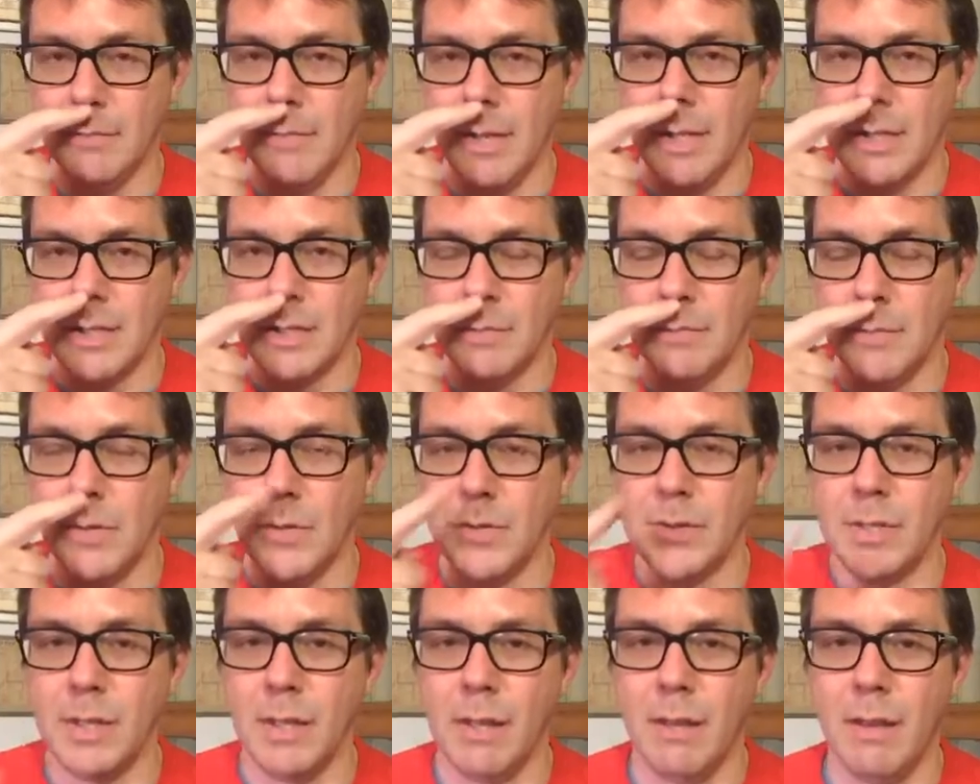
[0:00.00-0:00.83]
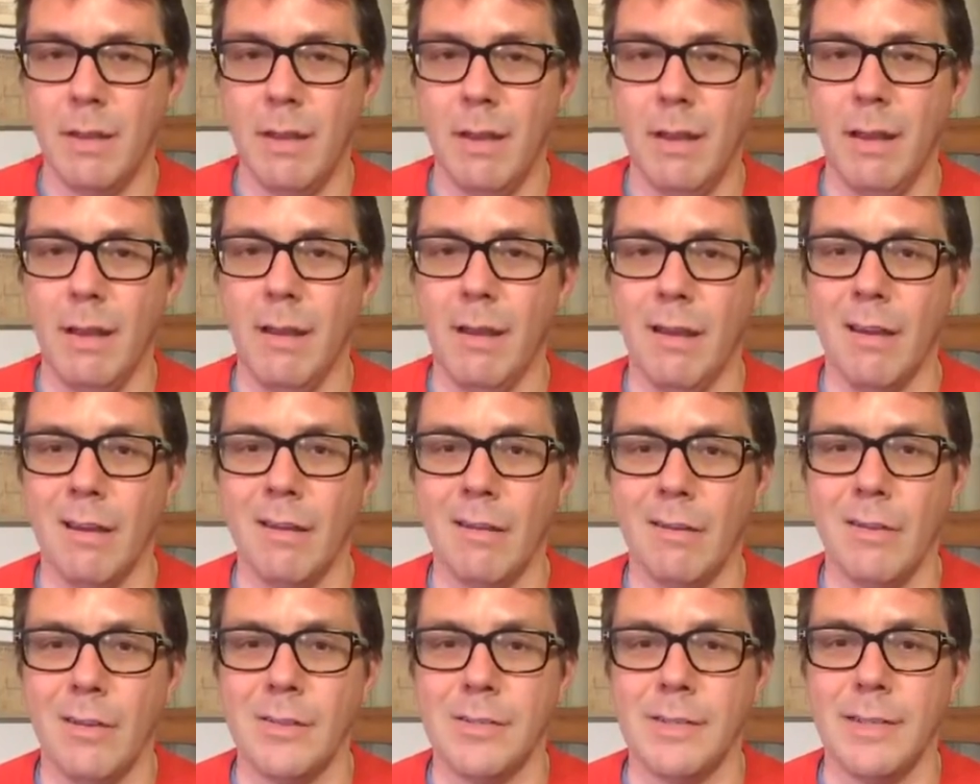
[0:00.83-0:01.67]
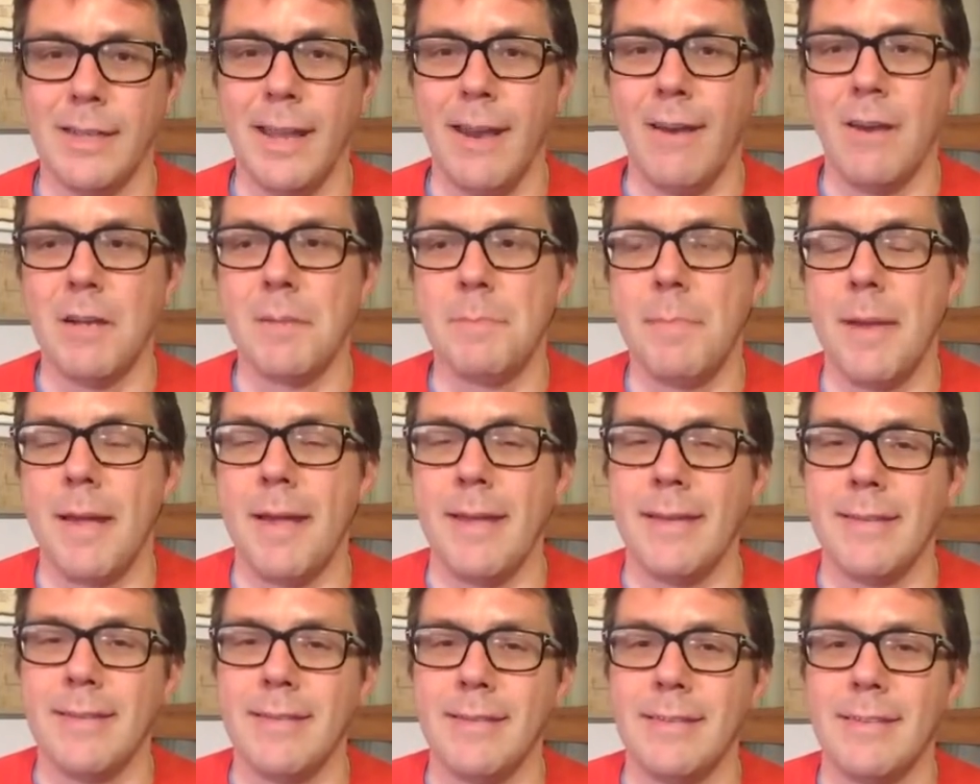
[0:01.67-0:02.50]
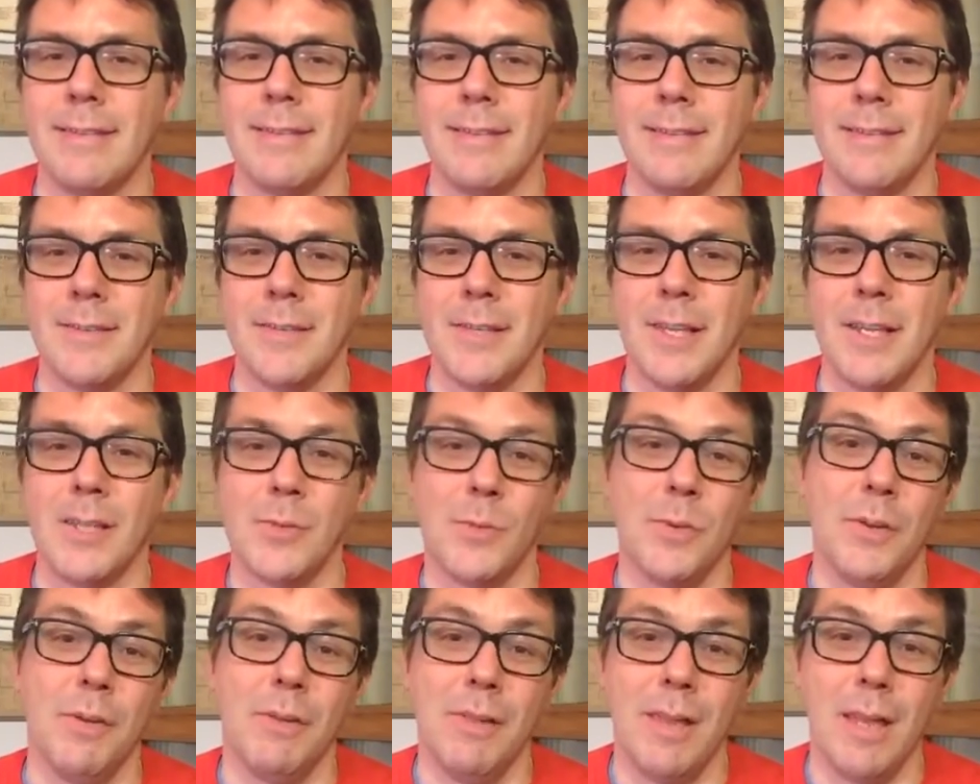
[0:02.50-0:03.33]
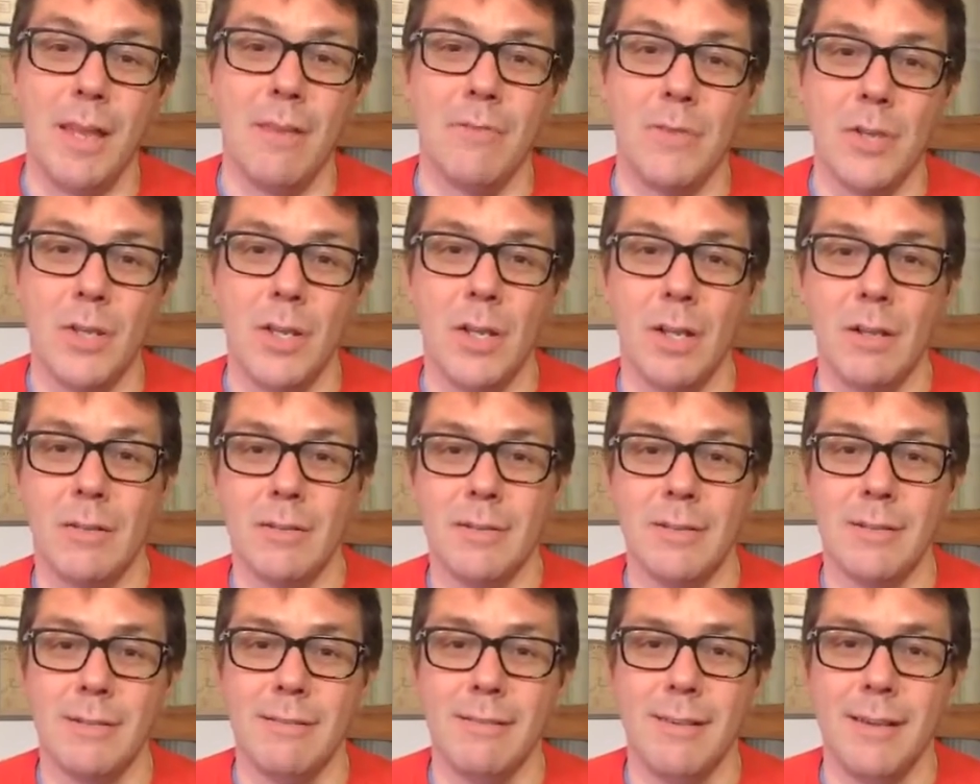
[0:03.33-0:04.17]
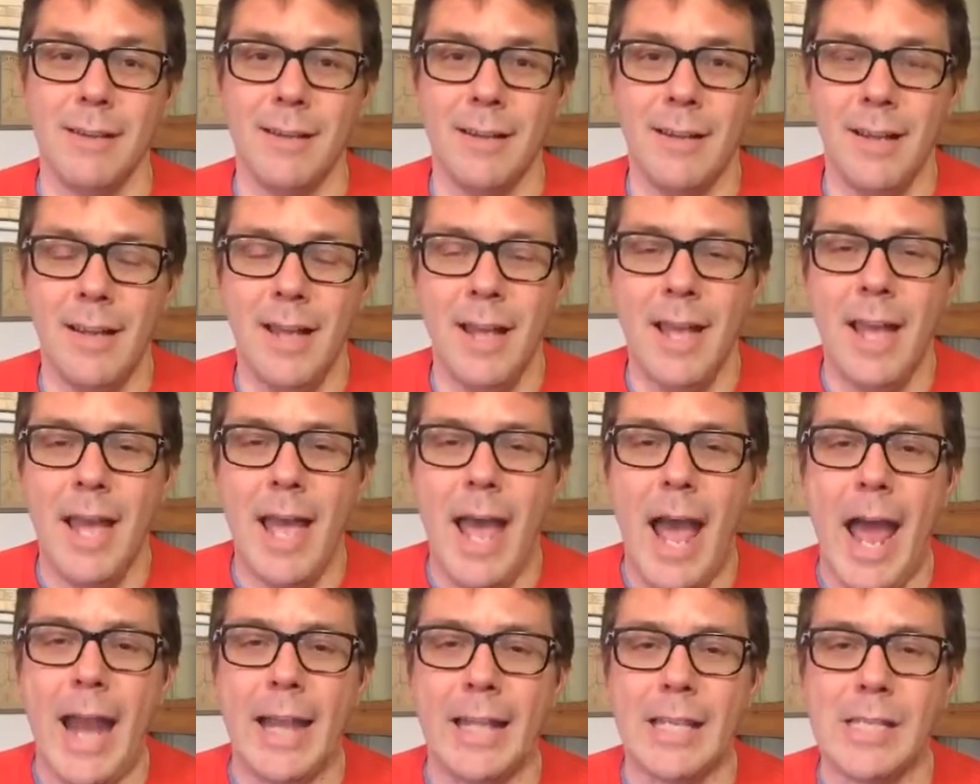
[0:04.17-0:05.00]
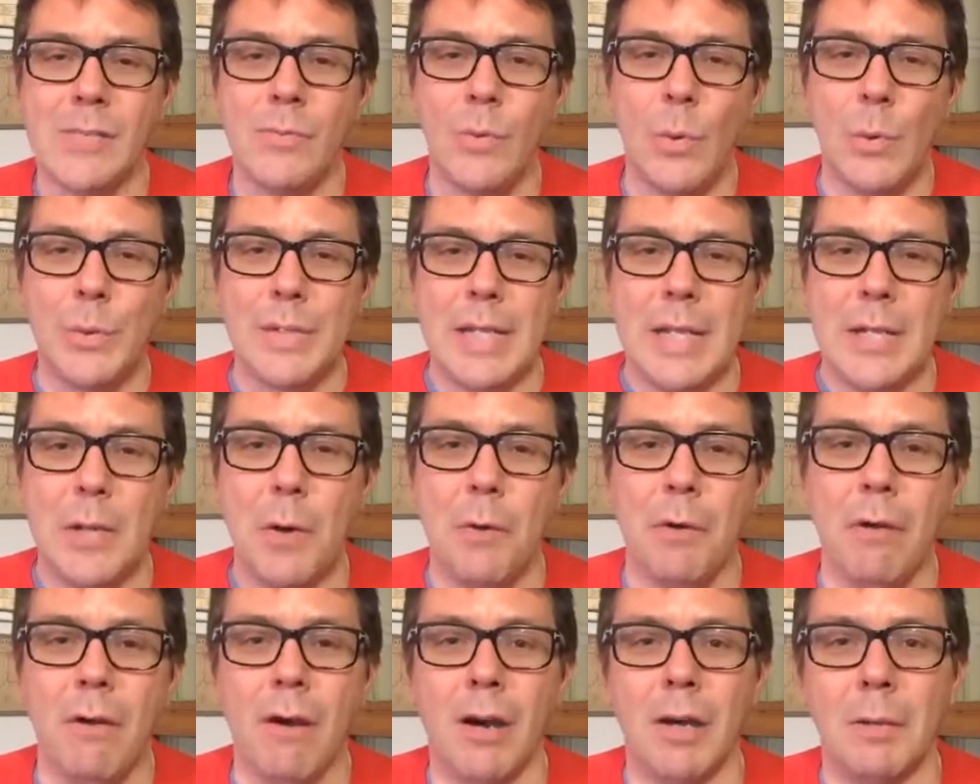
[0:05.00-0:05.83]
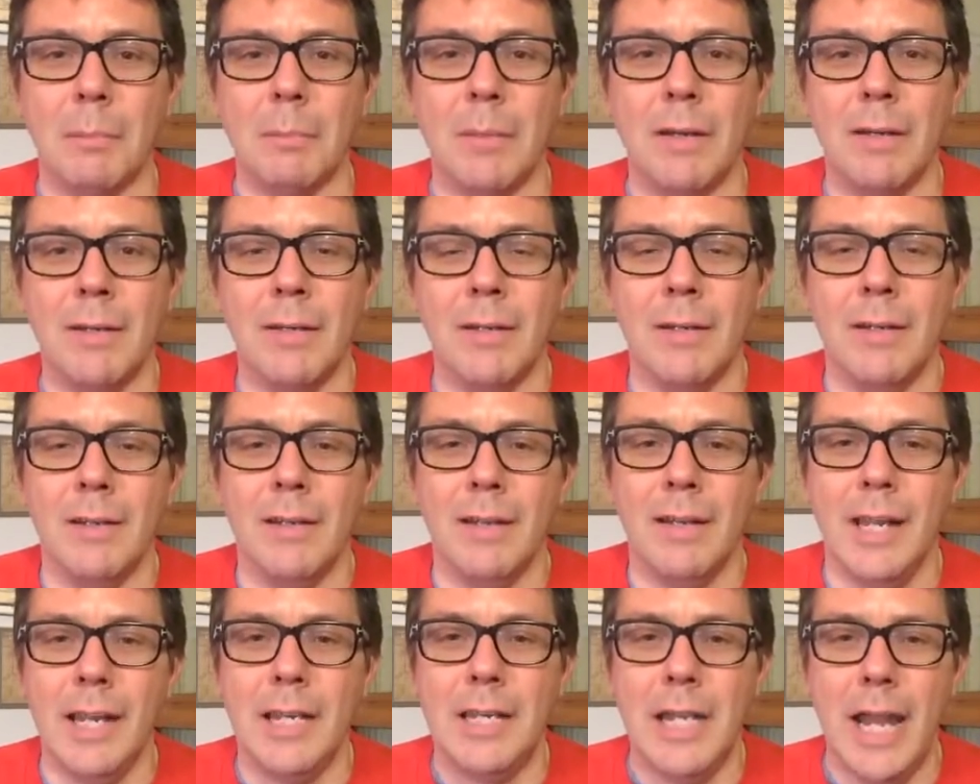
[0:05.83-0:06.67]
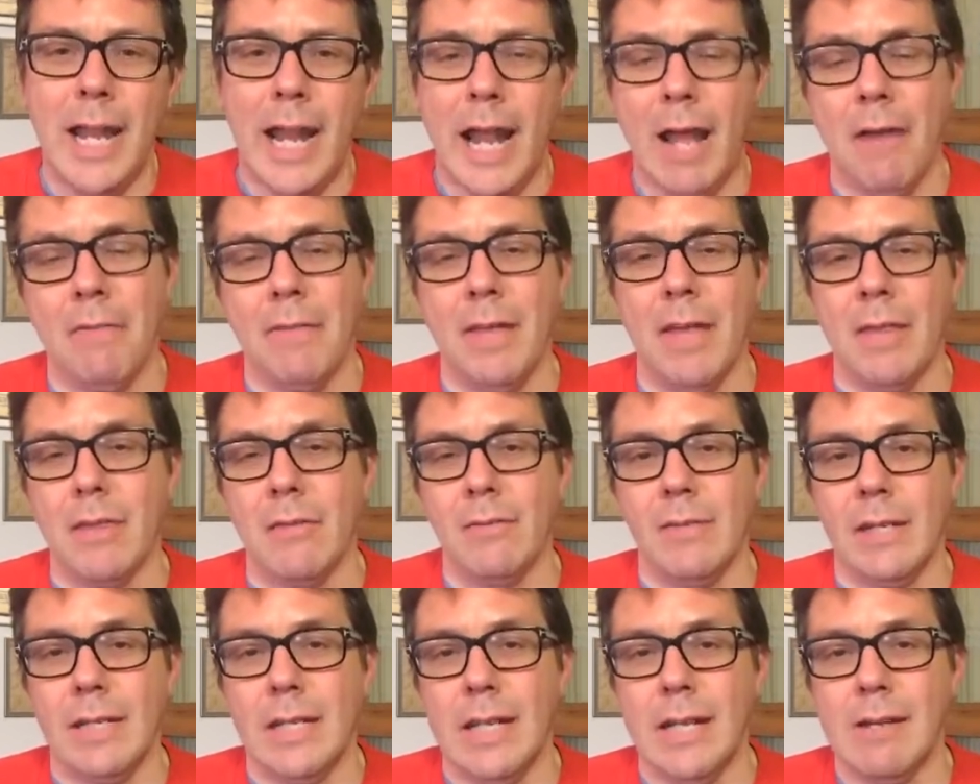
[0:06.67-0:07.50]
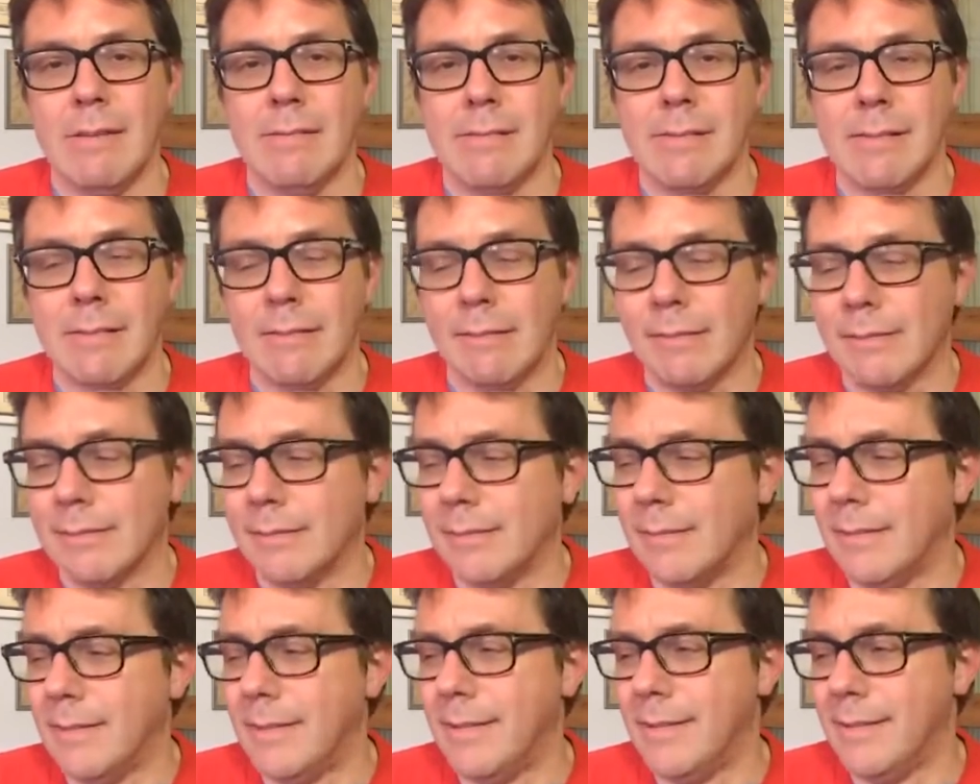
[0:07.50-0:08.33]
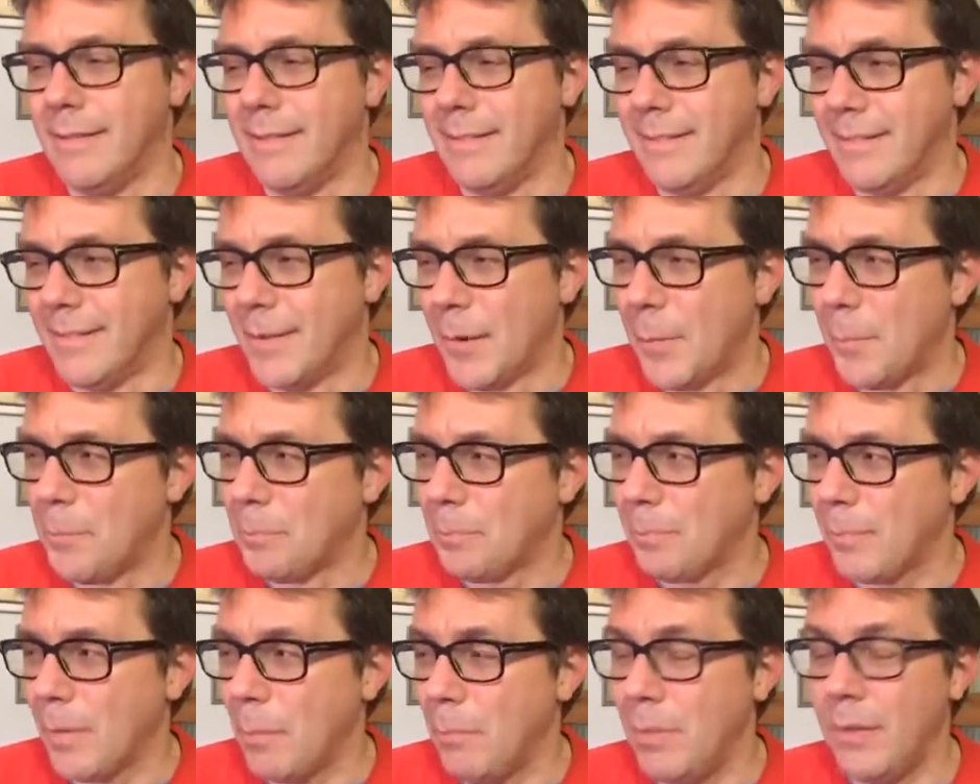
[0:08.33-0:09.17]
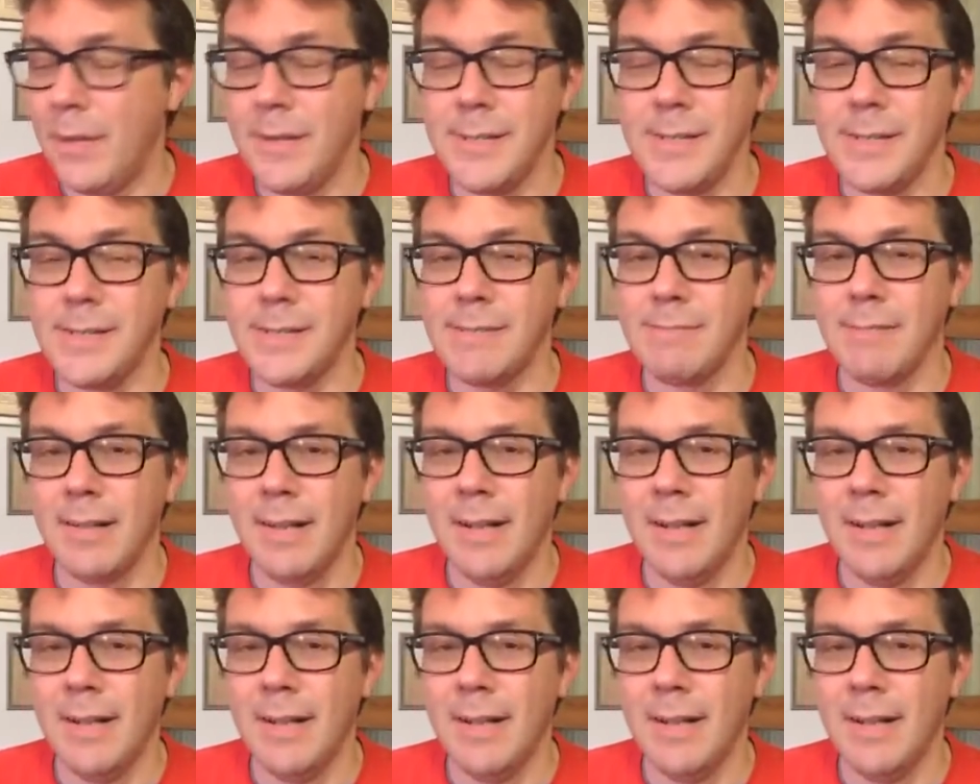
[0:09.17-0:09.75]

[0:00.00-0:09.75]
made some music using GarageBand. And so that's what you'll hear if you go to alex4d.com and check out the other videos. Because